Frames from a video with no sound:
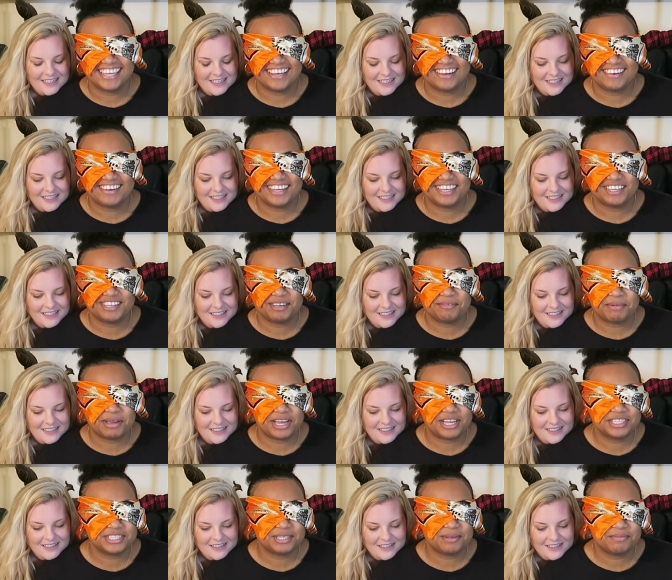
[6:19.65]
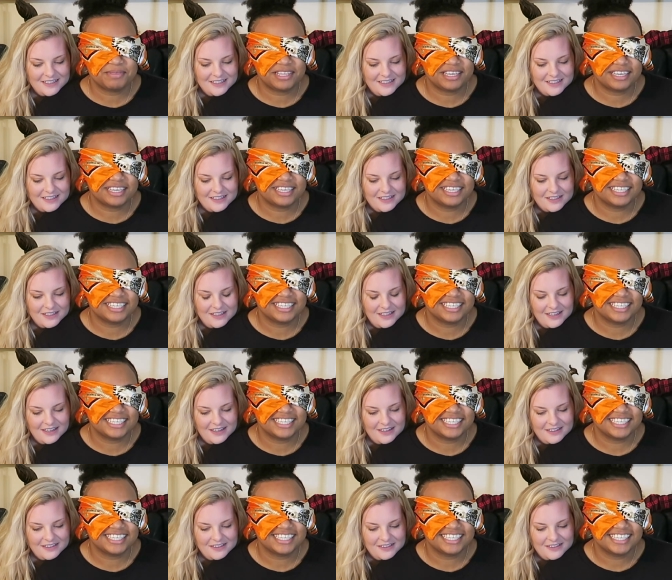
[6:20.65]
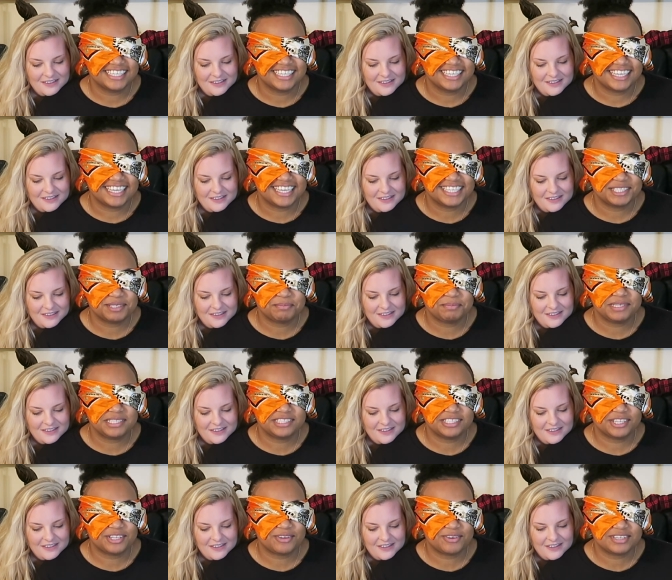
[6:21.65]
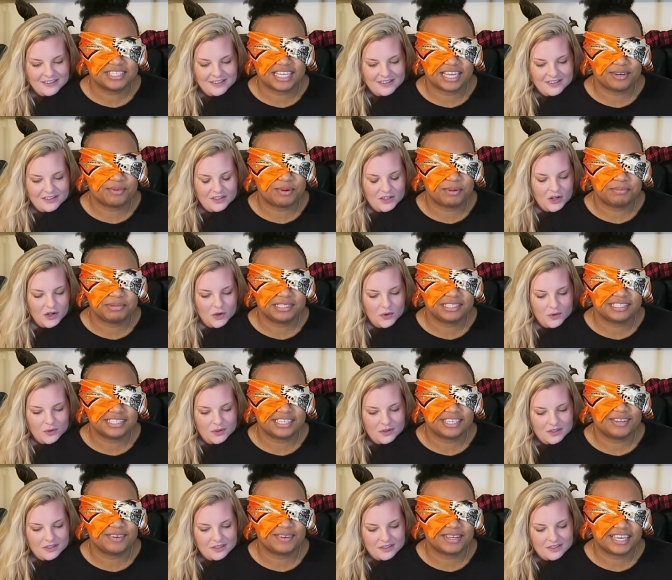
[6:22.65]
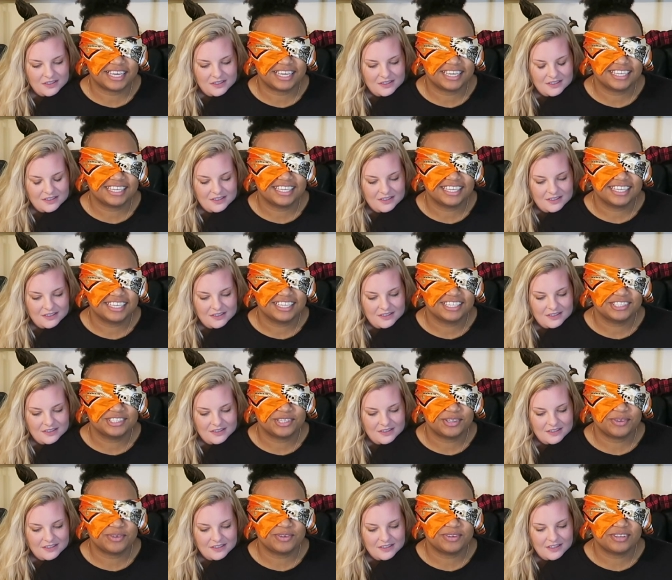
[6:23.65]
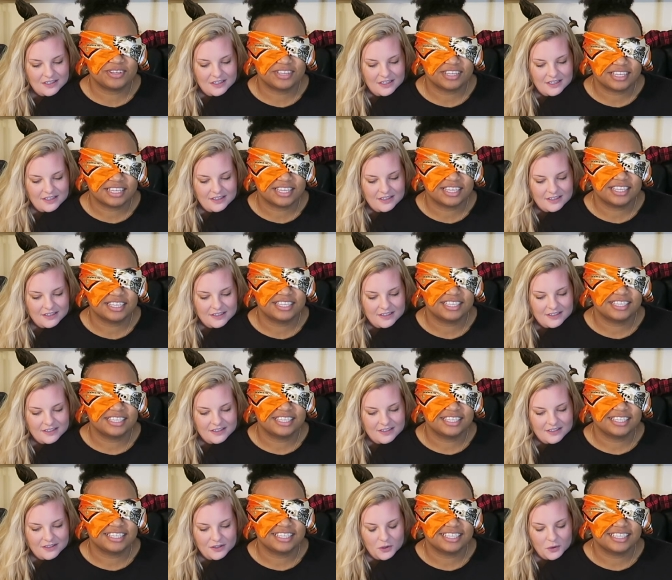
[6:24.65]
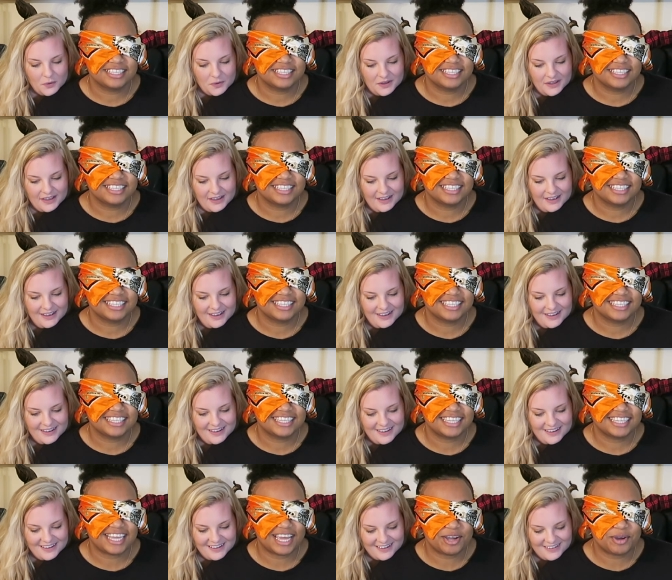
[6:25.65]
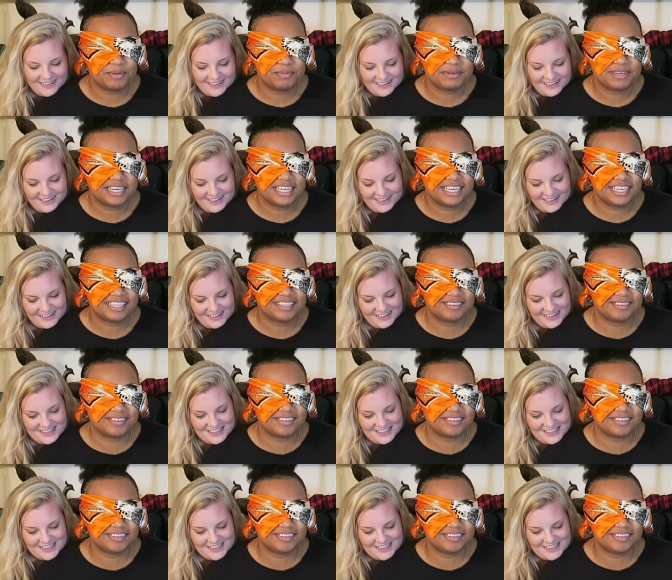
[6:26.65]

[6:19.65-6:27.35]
Speaker 1: Alright, am I on something? Yeah. Is it pizza though? Because I don't want no. pizza. Okay. So click. Okay. I opened it.